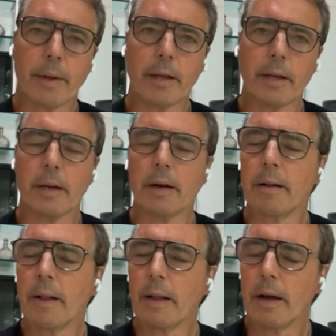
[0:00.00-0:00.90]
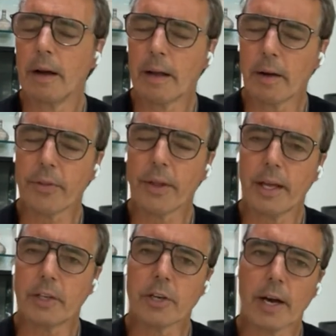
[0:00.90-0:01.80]
hit a healthy
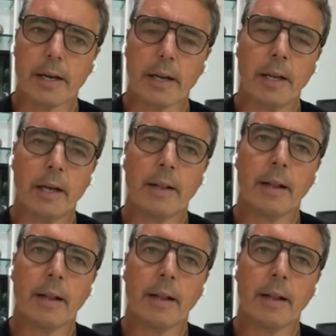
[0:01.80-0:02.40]
age 90.